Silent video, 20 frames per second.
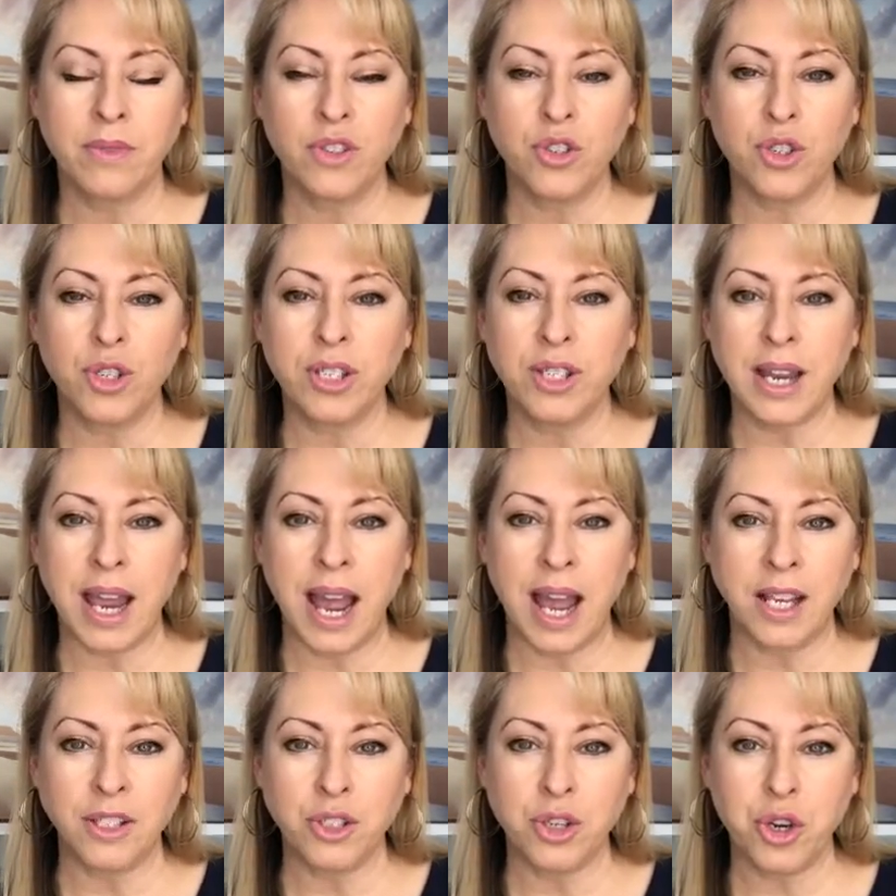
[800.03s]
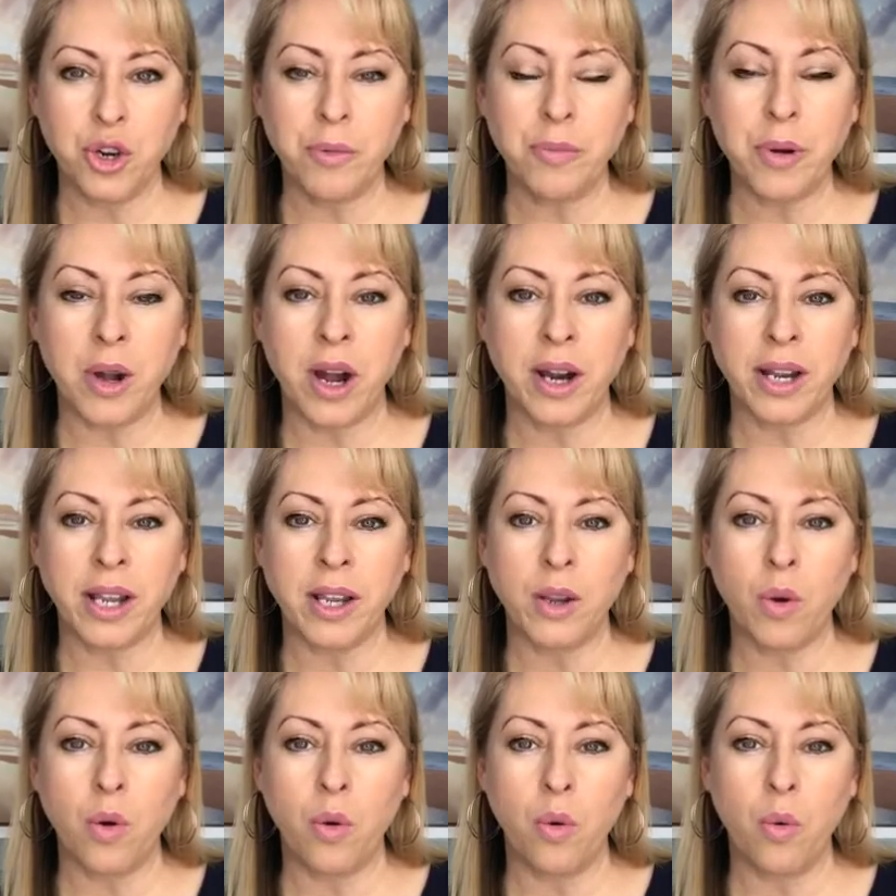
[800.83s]
just ask your
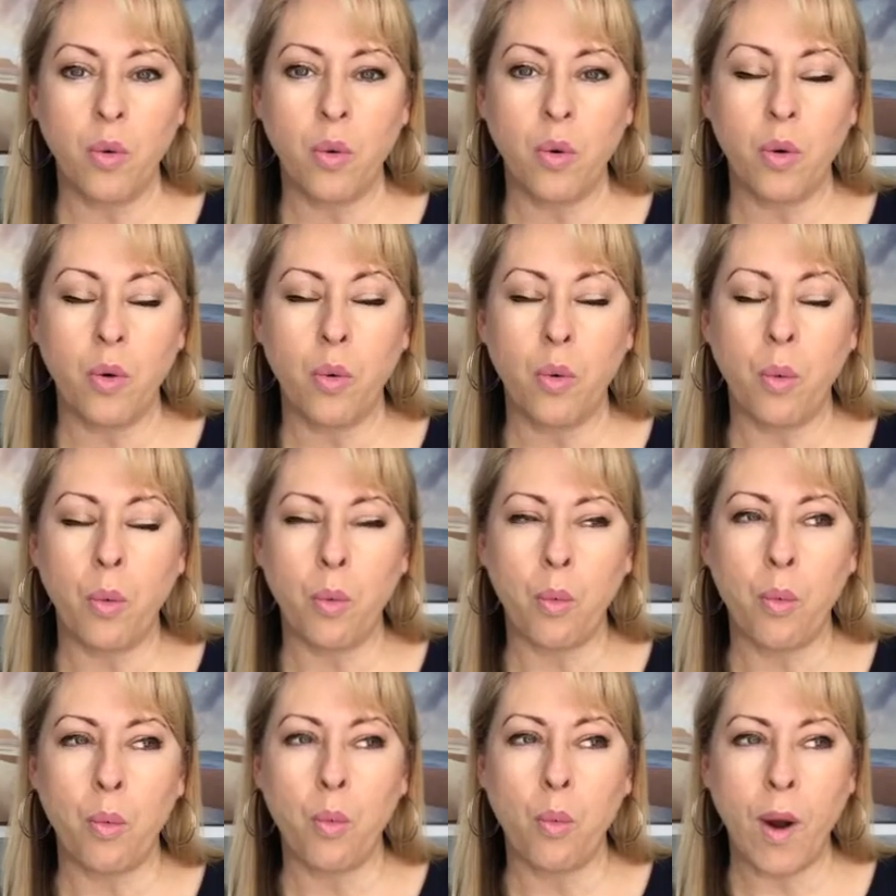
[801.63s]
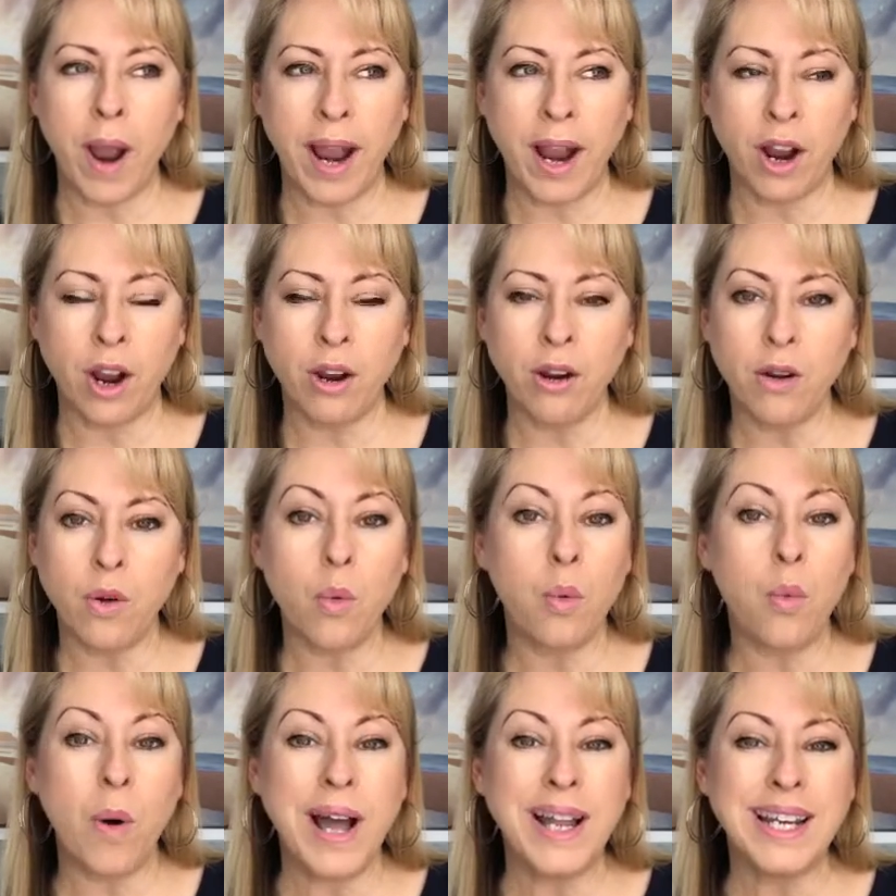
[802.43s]
body,
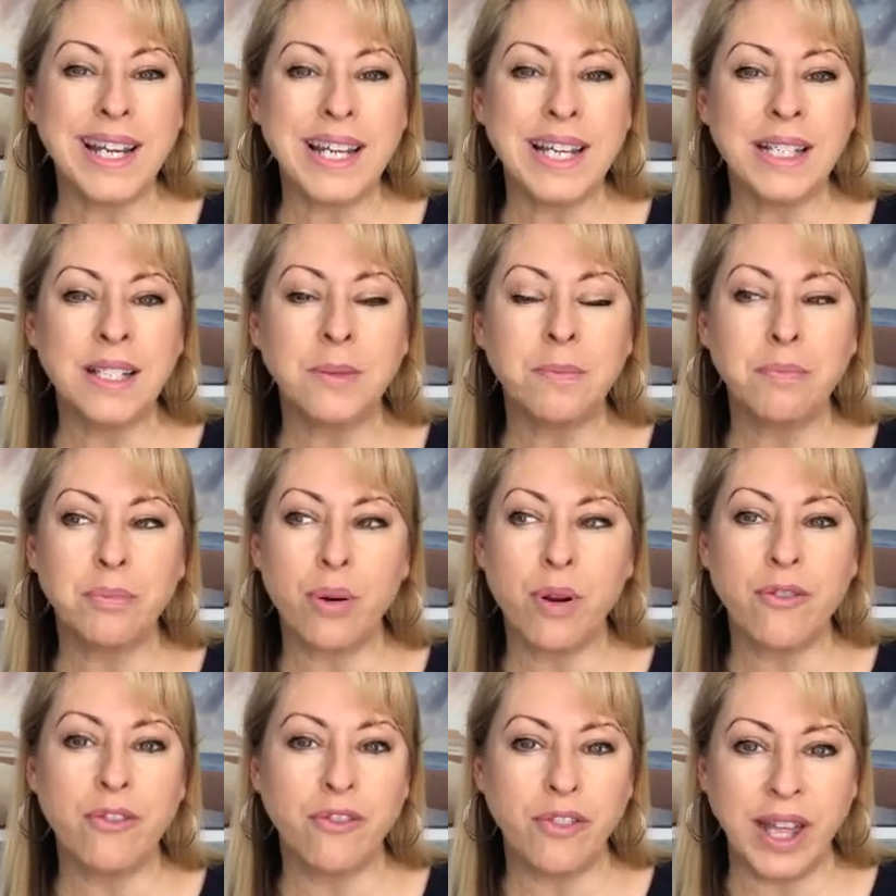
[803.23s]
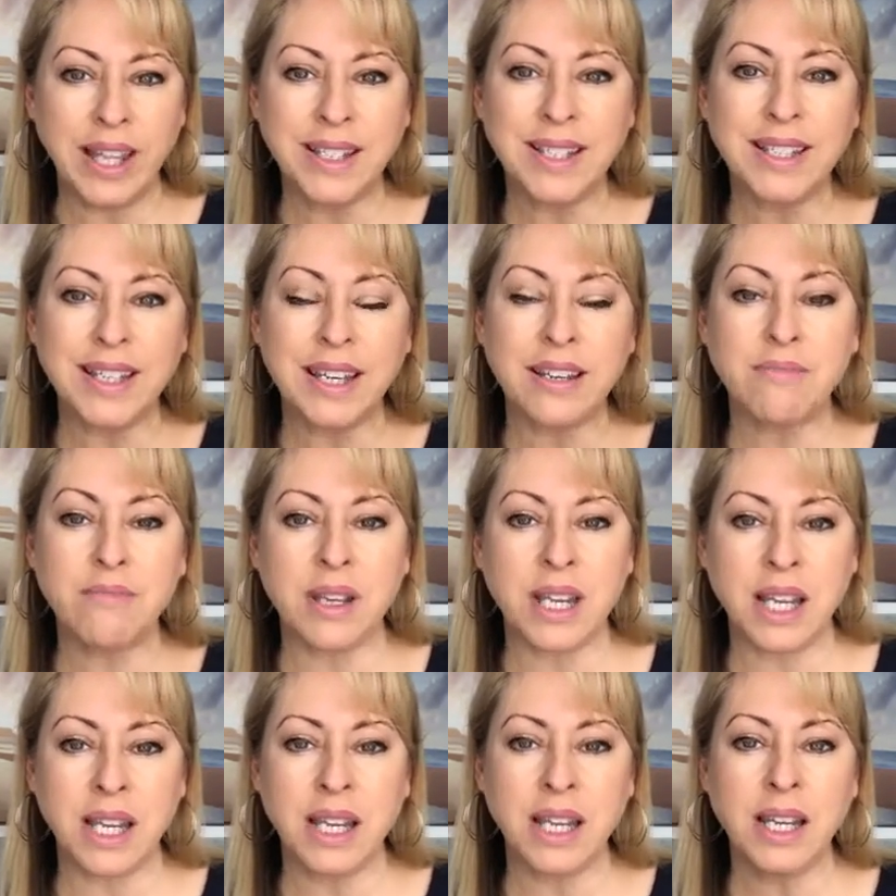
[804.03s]
what is preventing
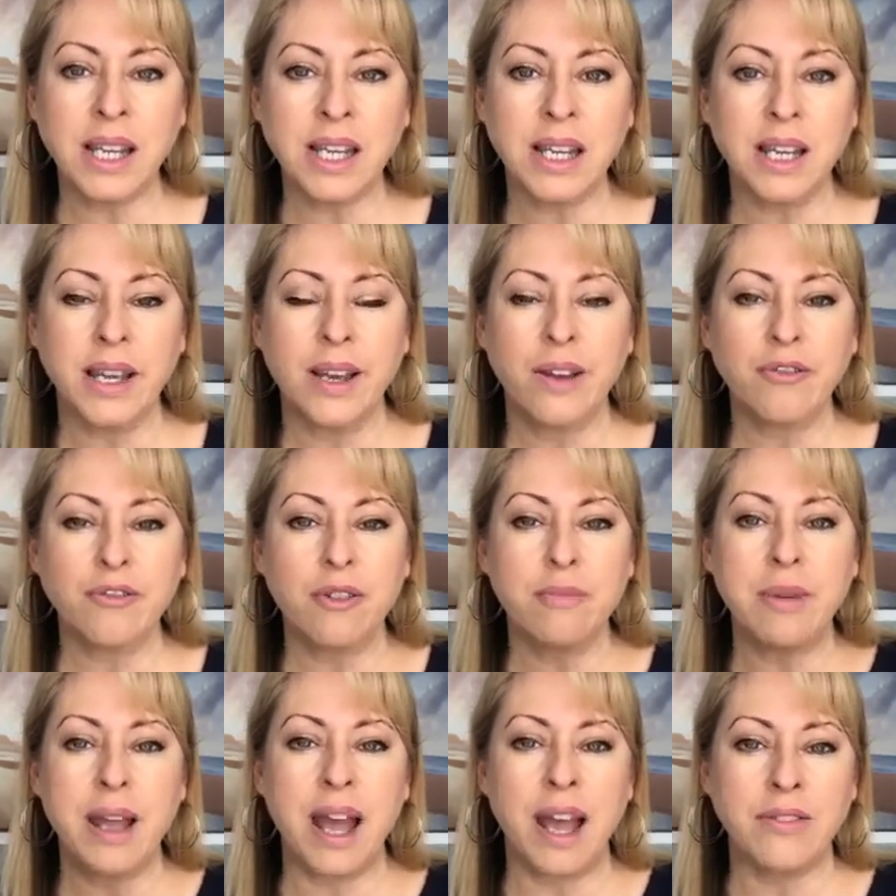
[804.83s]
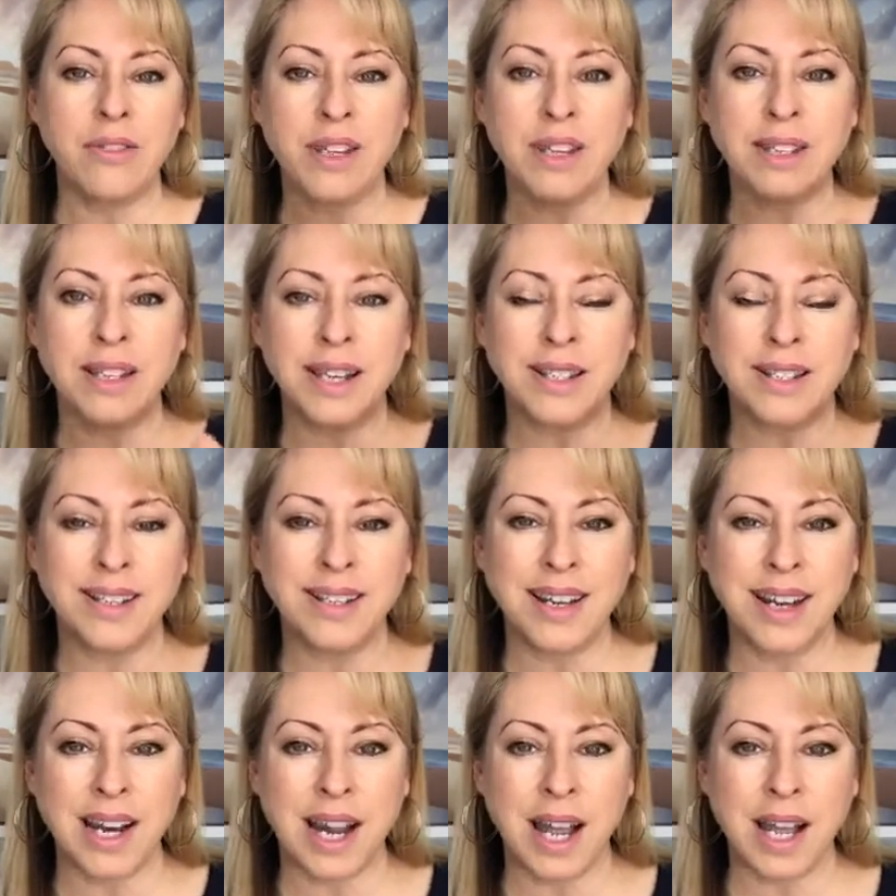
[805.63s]
me from having
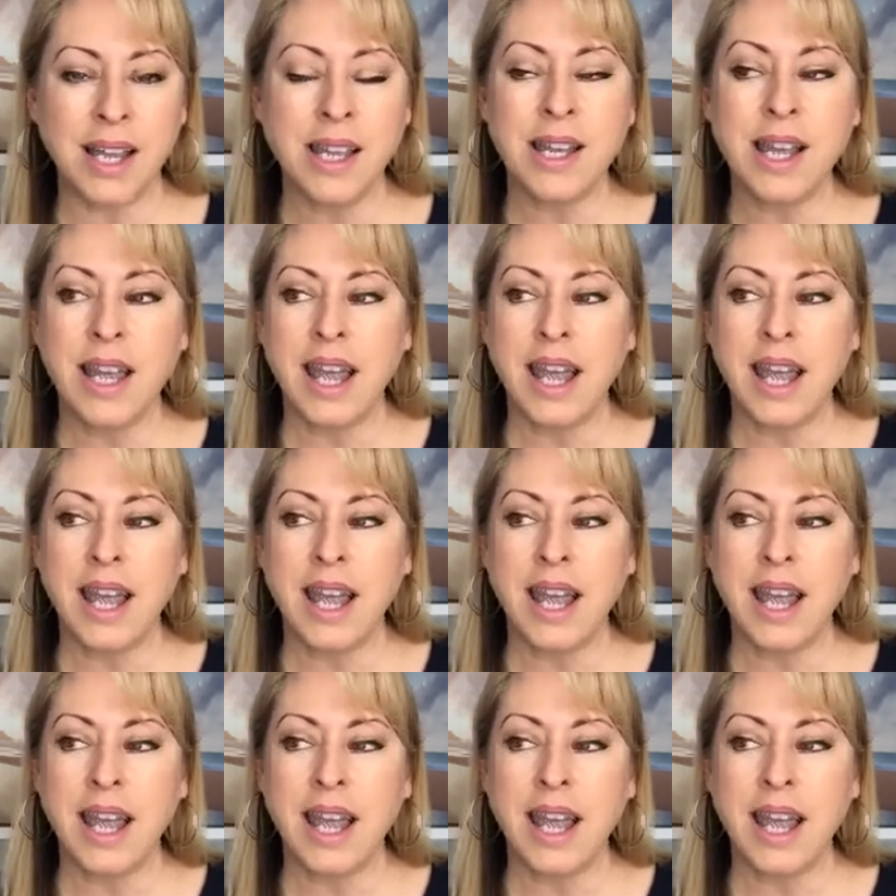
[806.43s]
da-da-da-da,